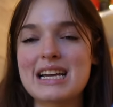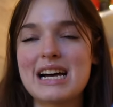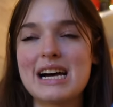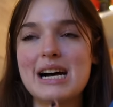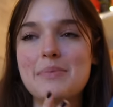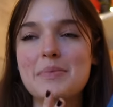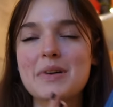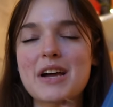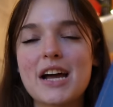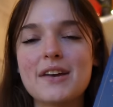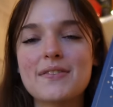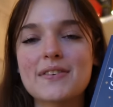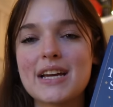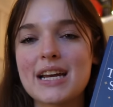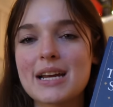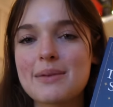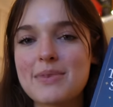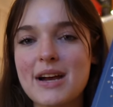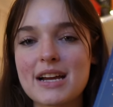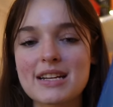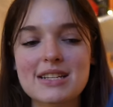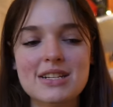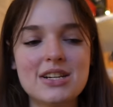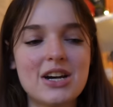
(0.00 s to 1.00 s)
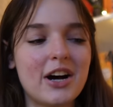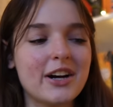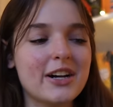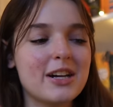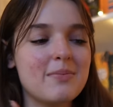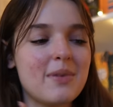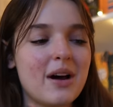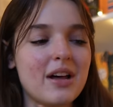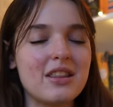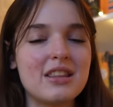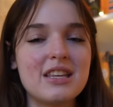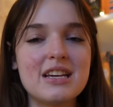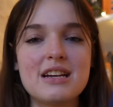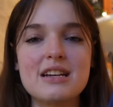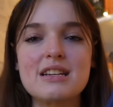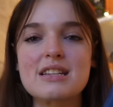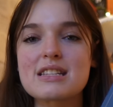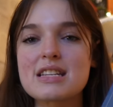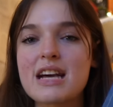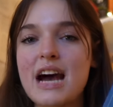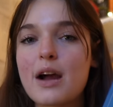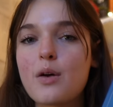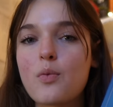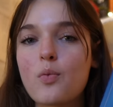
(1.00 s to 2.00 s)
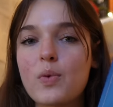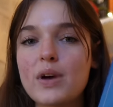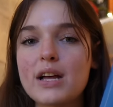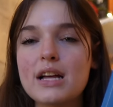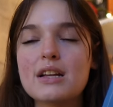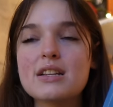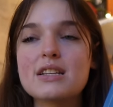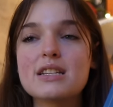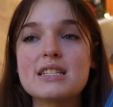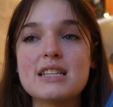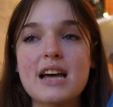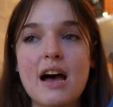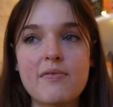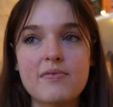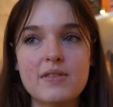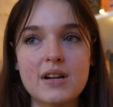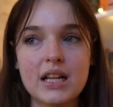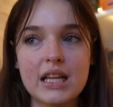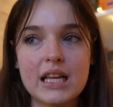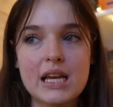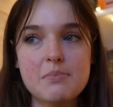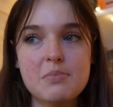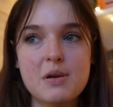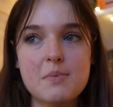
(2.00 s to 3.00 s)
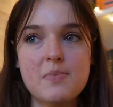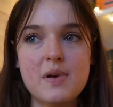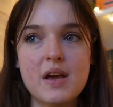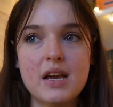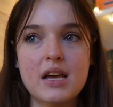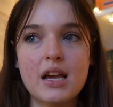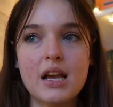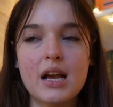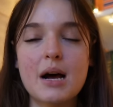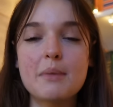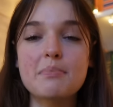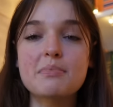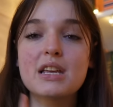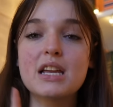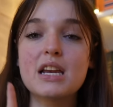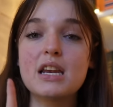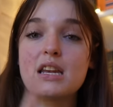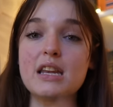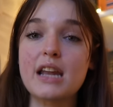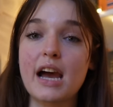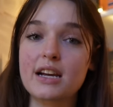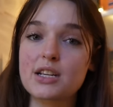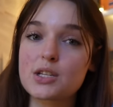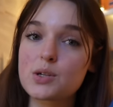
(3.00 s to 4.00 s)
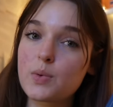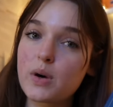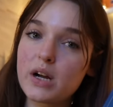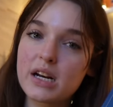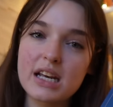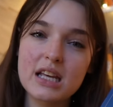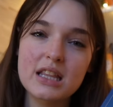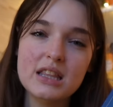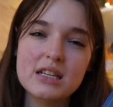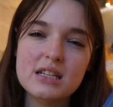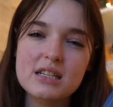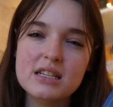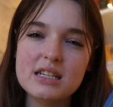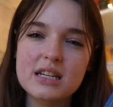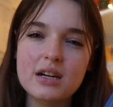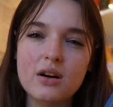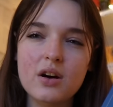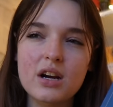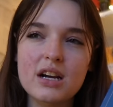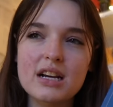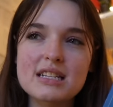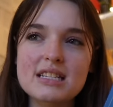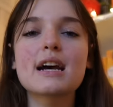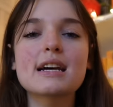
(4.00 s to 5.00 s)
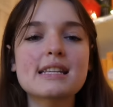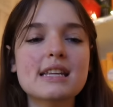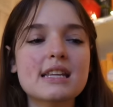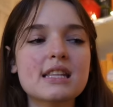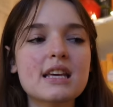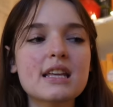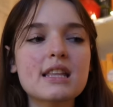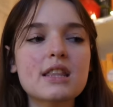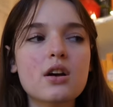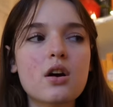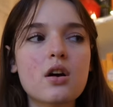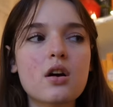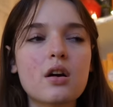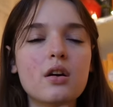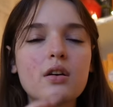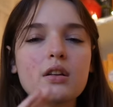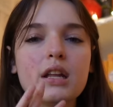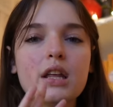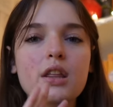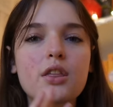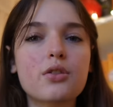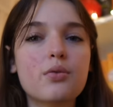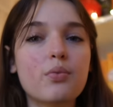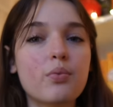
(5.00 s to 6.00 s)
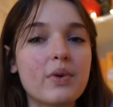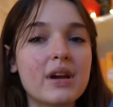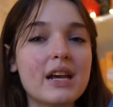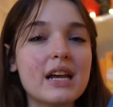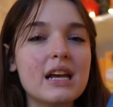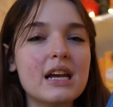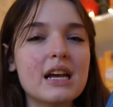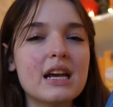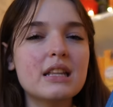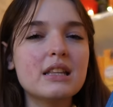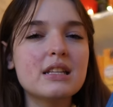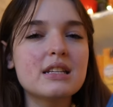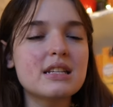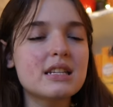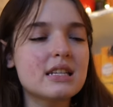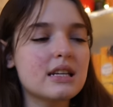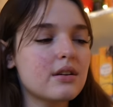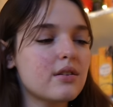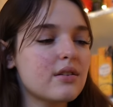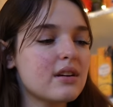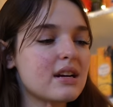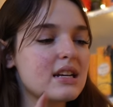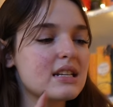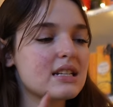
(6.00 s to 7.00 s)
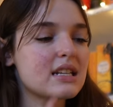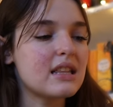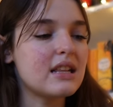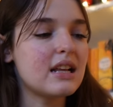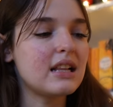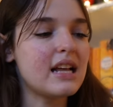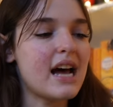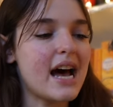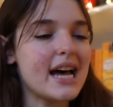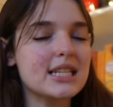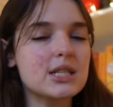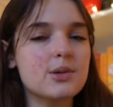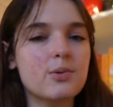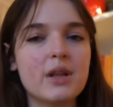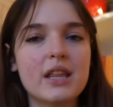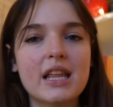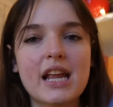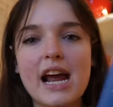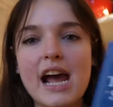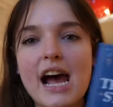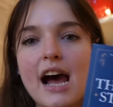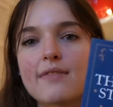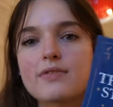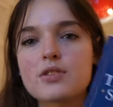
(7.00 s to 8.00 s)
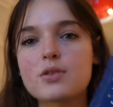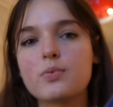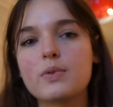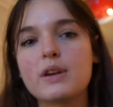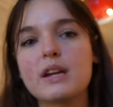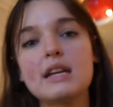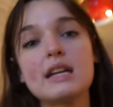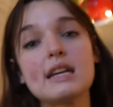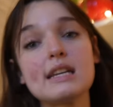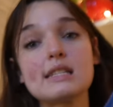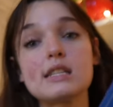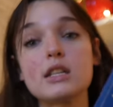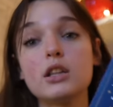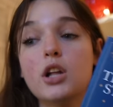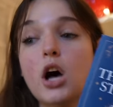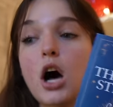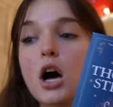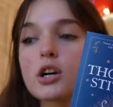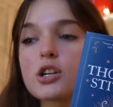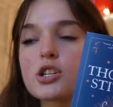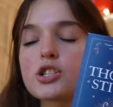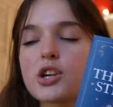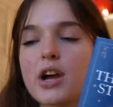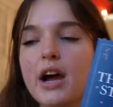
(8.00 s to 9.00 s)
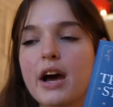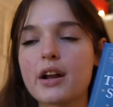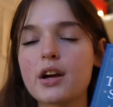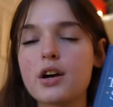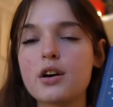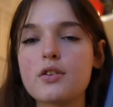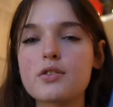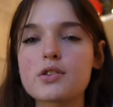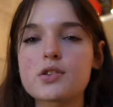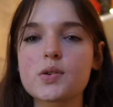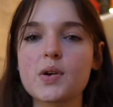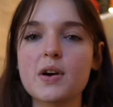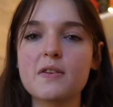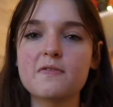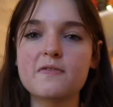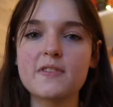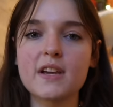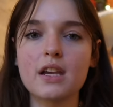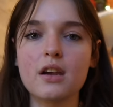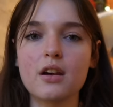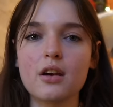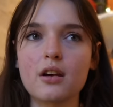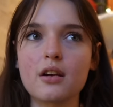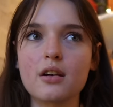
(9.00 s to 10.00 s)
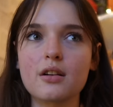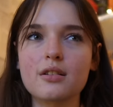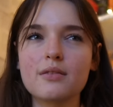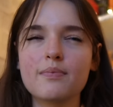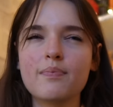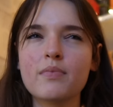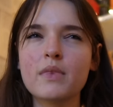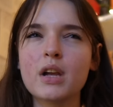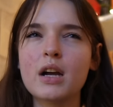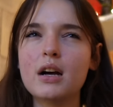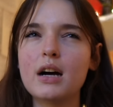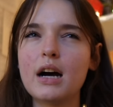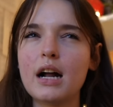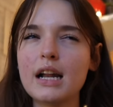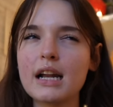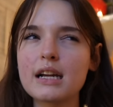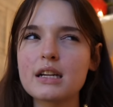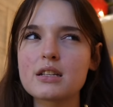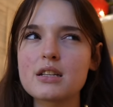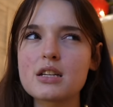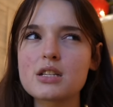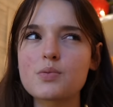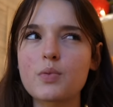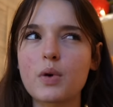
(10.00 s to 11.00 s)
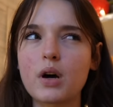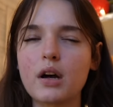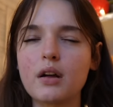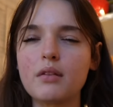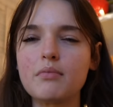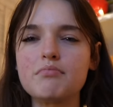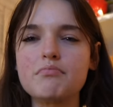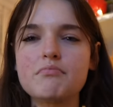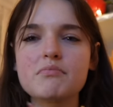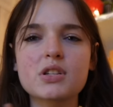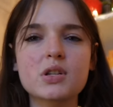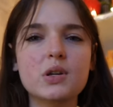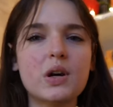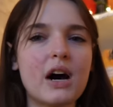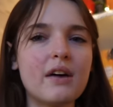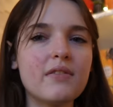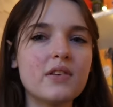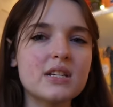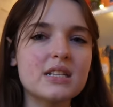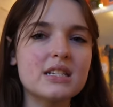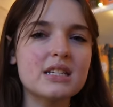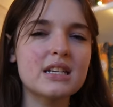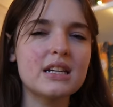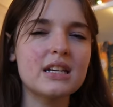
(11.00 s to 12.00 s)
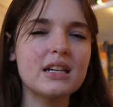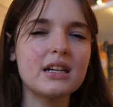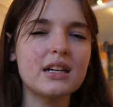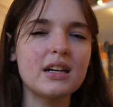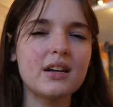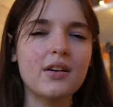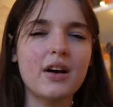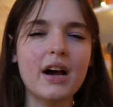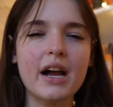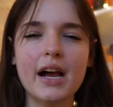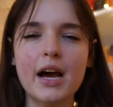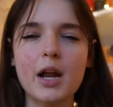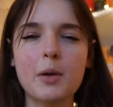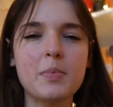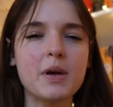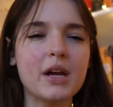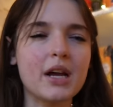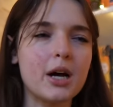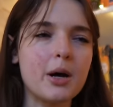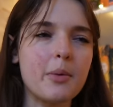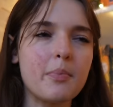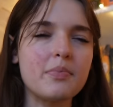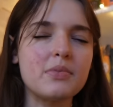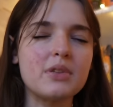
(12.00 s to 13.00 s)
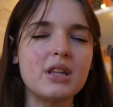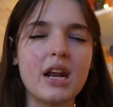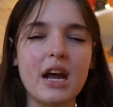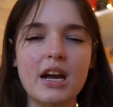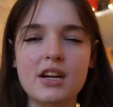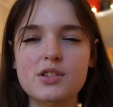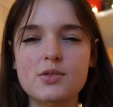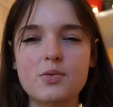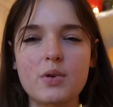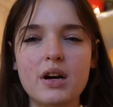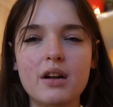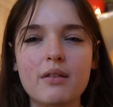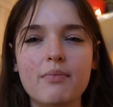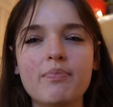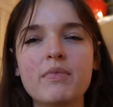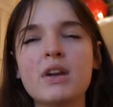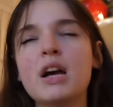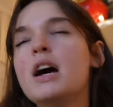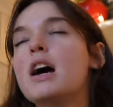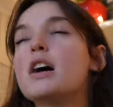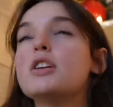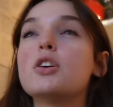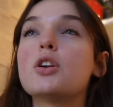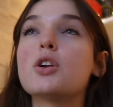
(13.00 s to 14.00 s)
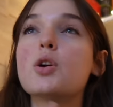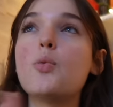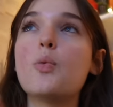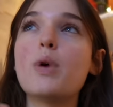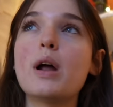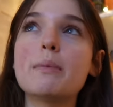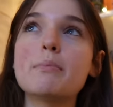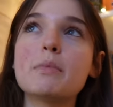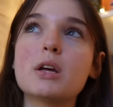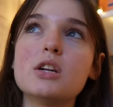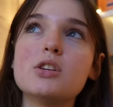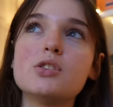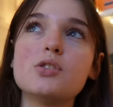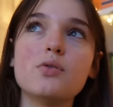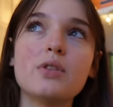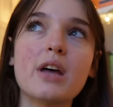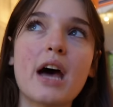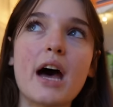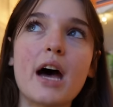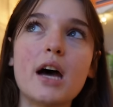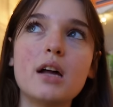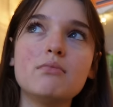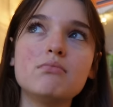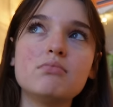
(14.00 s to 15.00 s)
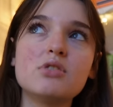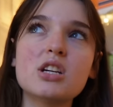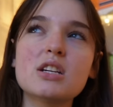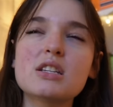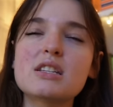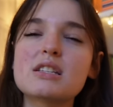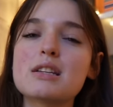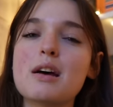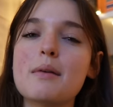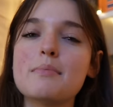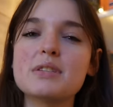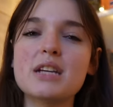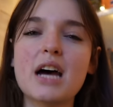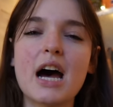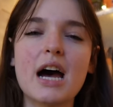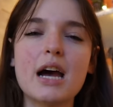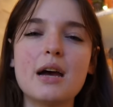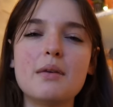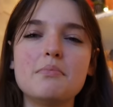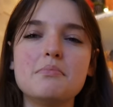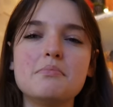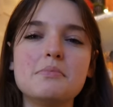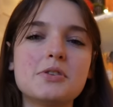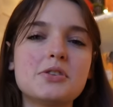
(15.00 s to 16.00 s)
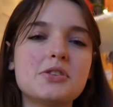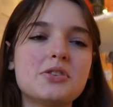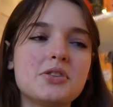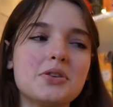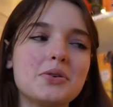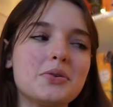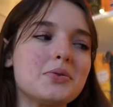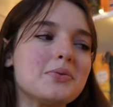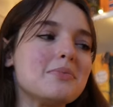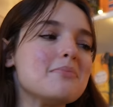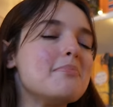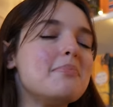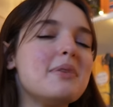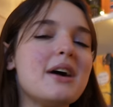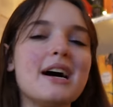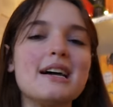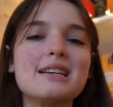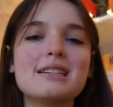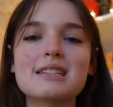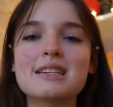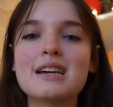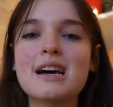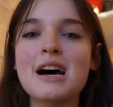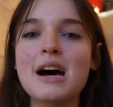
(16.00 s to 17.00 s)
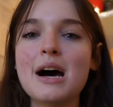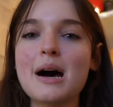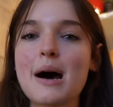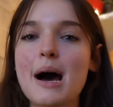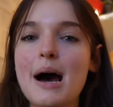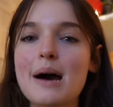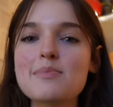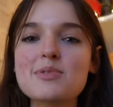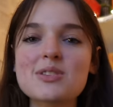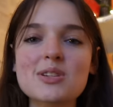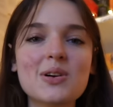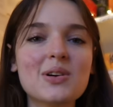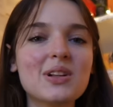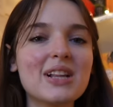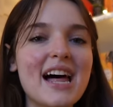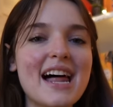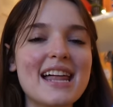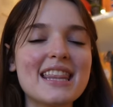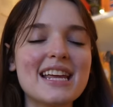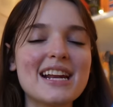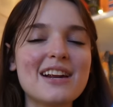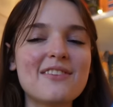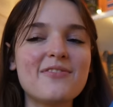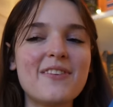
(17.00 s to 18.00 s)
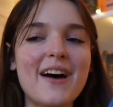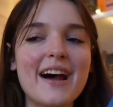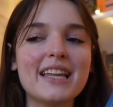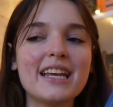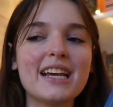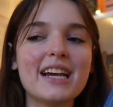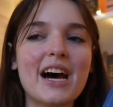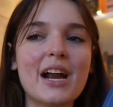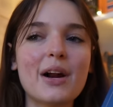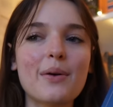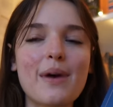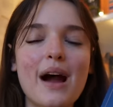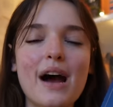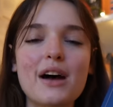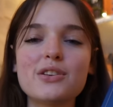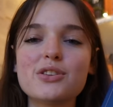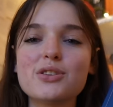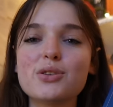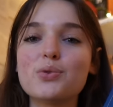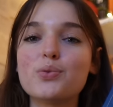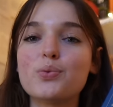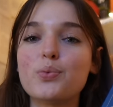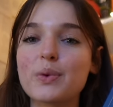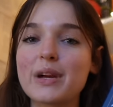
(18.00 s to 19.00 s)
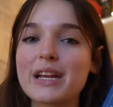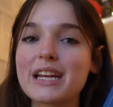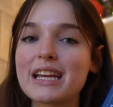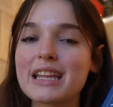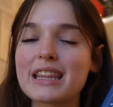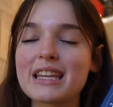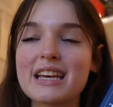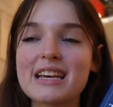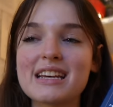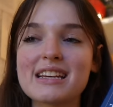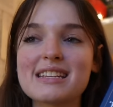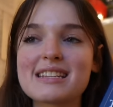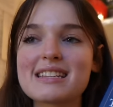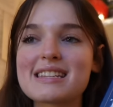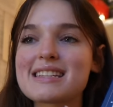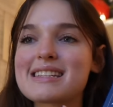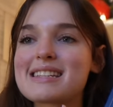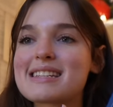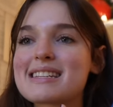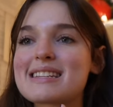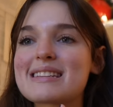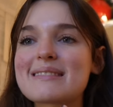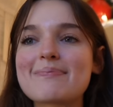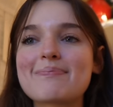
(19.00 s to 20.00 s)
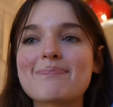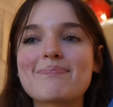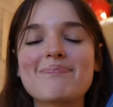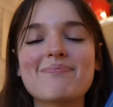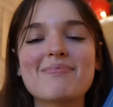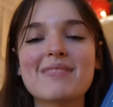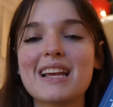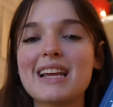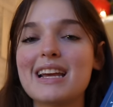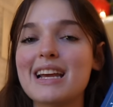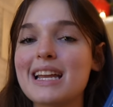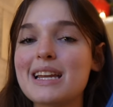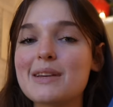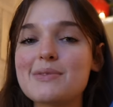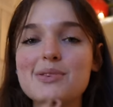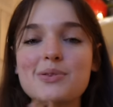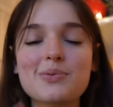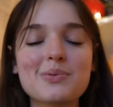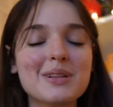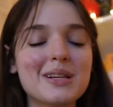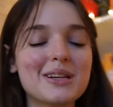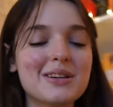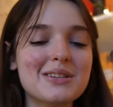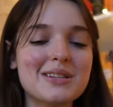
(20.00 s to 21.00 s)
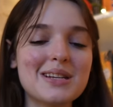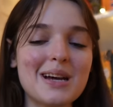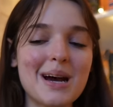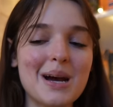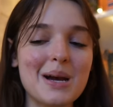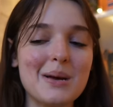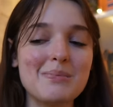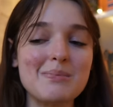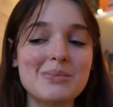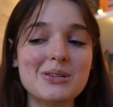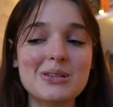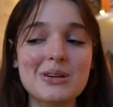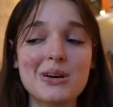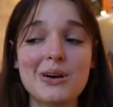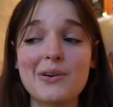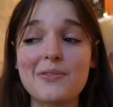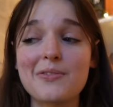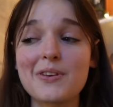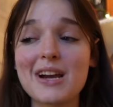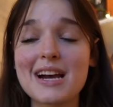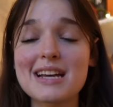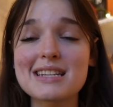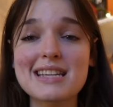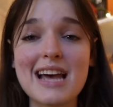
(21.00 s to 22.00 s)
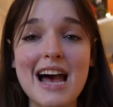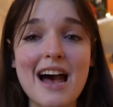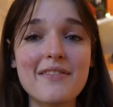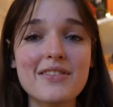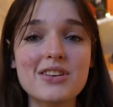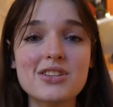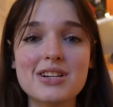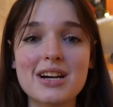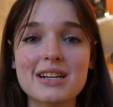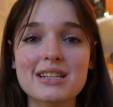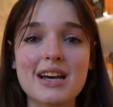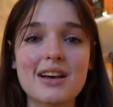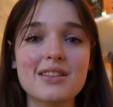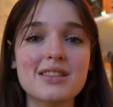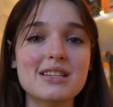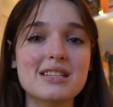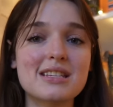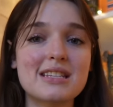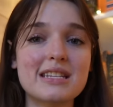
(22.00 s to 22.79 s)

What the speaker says: kind of getting back to talking about this, I will definitely be picking up the next one in this series because I think there are only three in the series and the last one that I have to read is Long Shadow. So I figured I liked this one, so obviously I gotta pick up the next one. I don't know when I'm gonna do that, just sometime soon, but I'm so glad that I finally got around to reading this and it was a really good time. So if you guys haven't checked out this